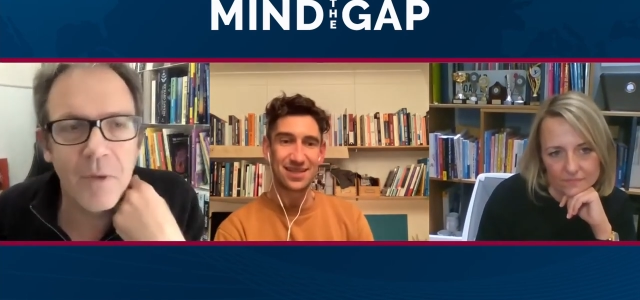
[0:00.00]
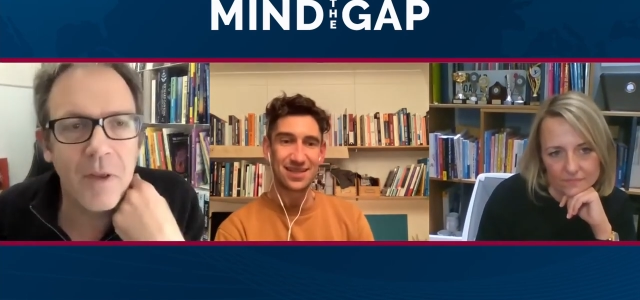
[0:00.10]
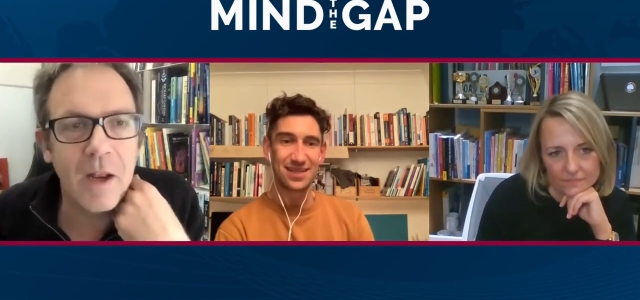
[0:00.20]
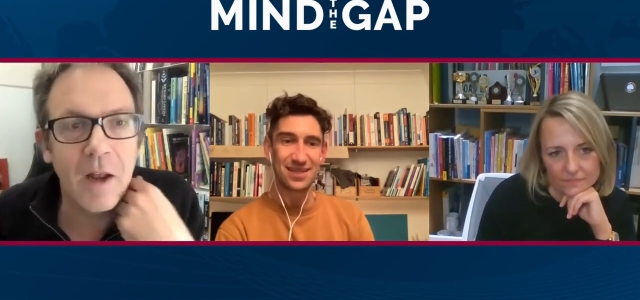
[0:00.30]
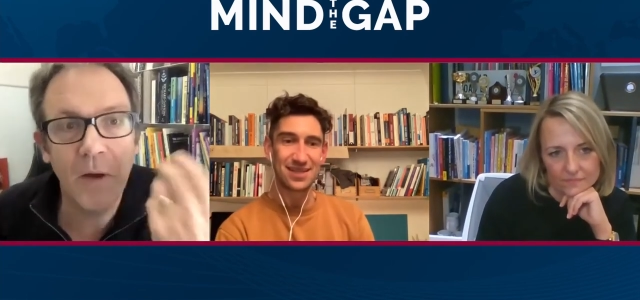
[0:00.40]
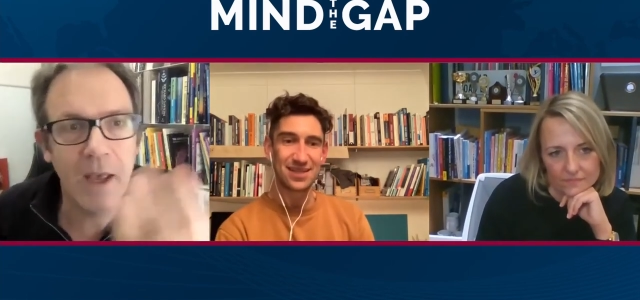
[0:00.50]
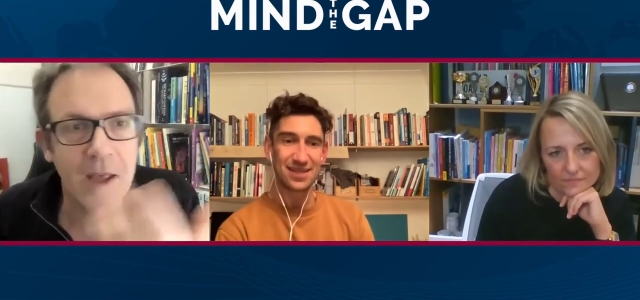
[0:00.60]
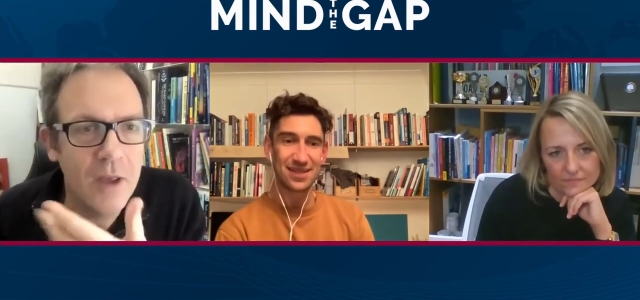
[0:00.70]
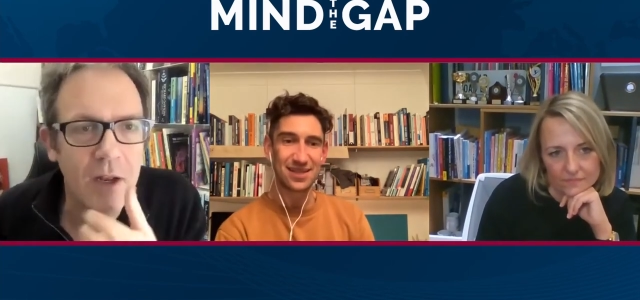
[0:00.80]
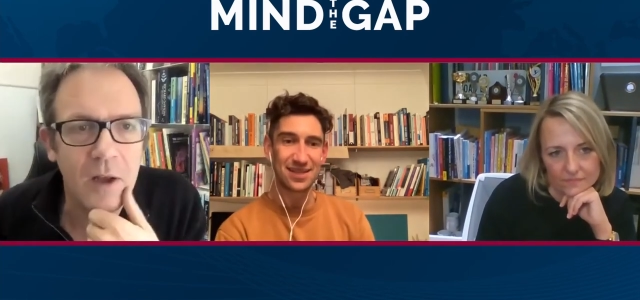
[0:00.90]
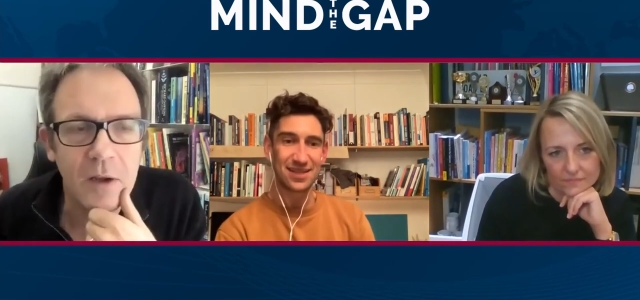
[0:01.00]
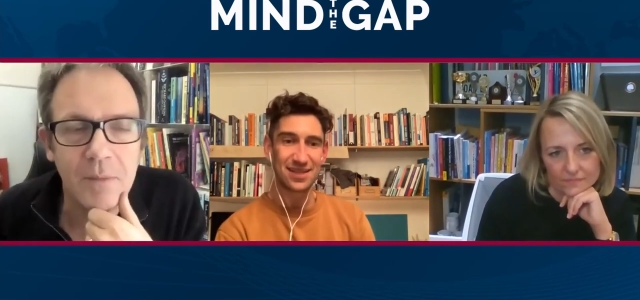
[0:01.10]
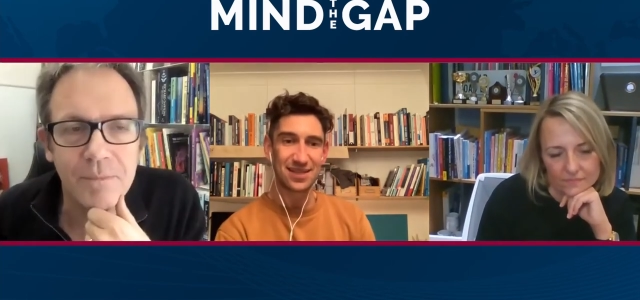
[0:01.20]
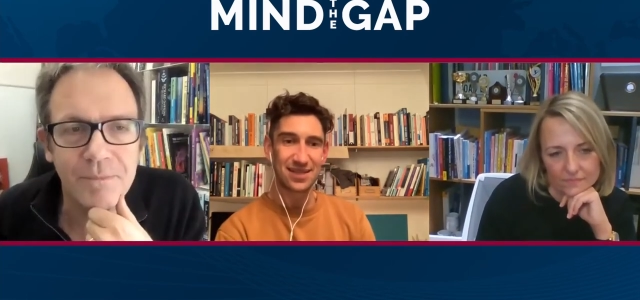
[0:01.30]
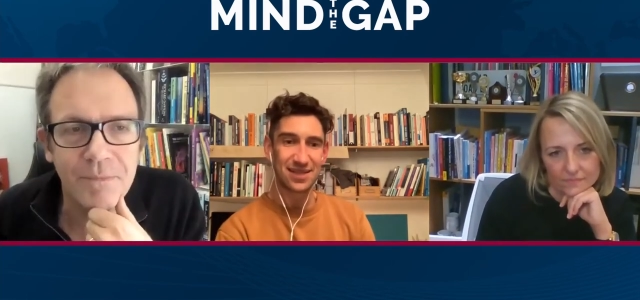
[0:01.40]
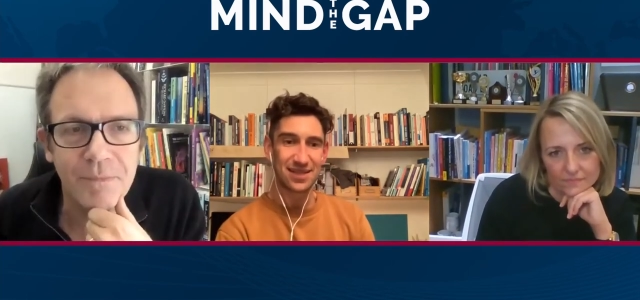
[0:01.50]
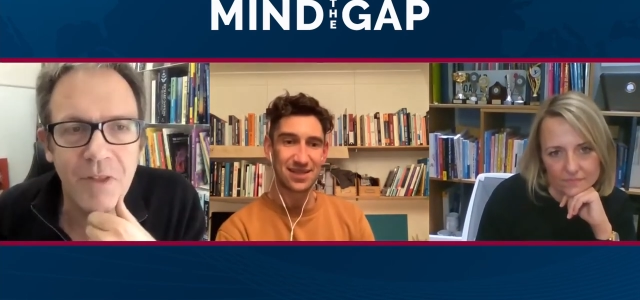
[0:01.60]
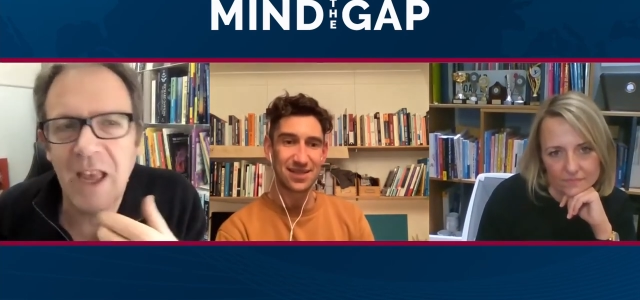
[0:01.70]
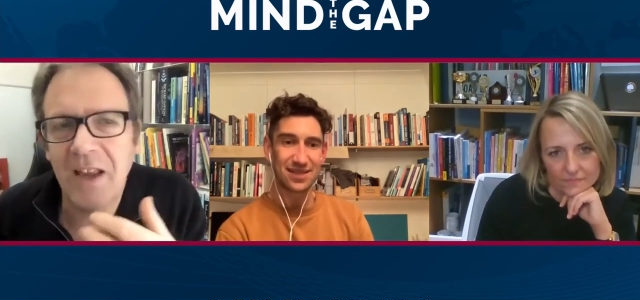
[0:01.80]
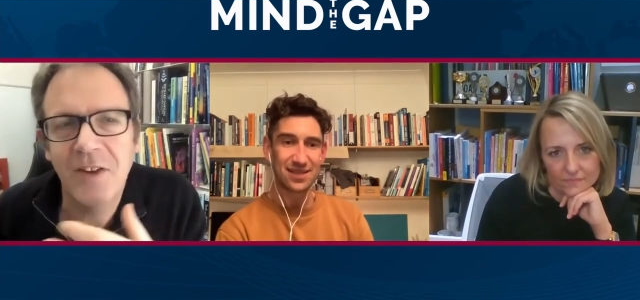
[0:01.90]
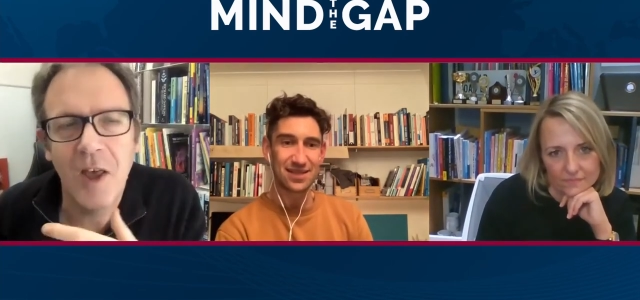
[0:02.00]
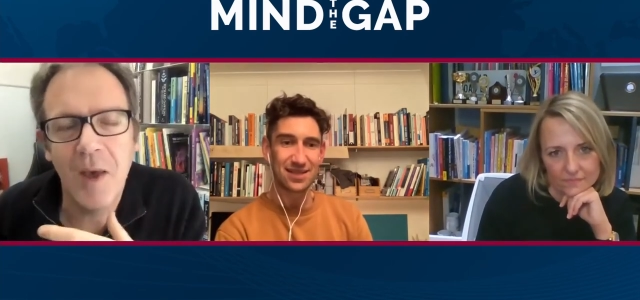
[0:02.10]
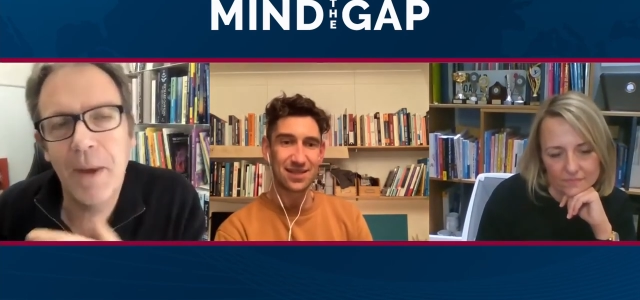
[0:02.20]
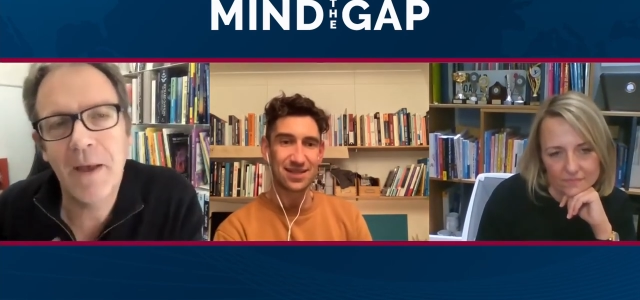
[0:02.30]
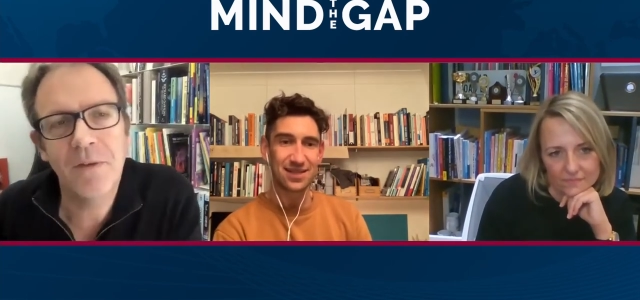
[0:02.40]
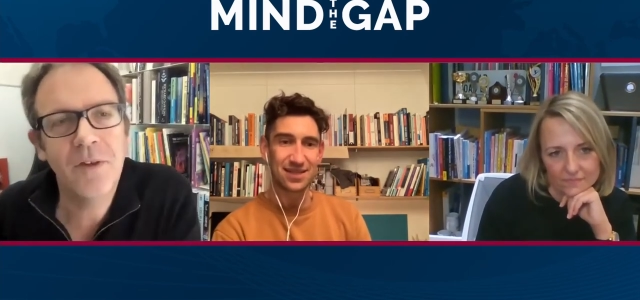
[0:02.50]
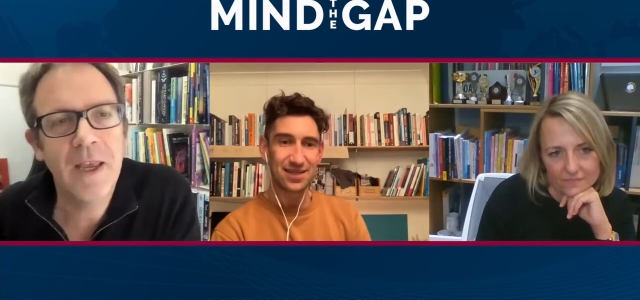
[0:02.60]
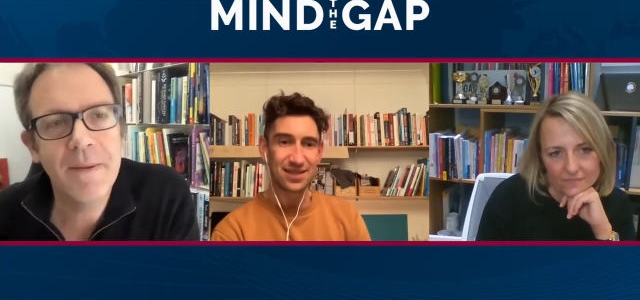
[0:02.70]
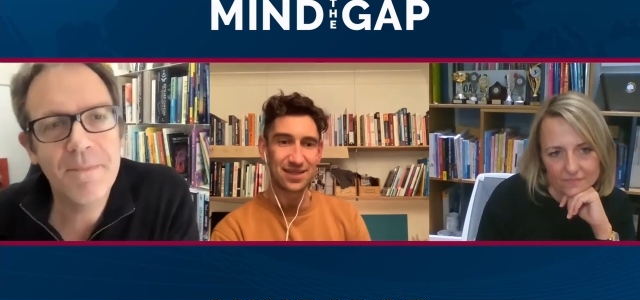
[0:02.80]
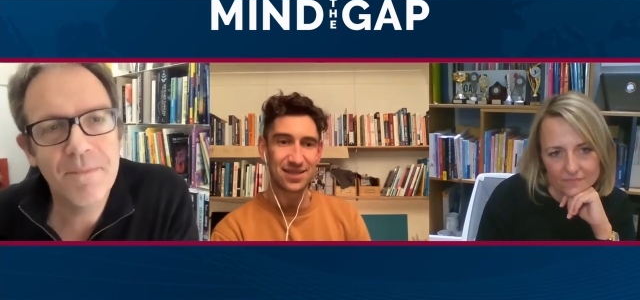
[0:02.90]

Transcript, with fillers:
Speaker 1: in our in our sector about, say,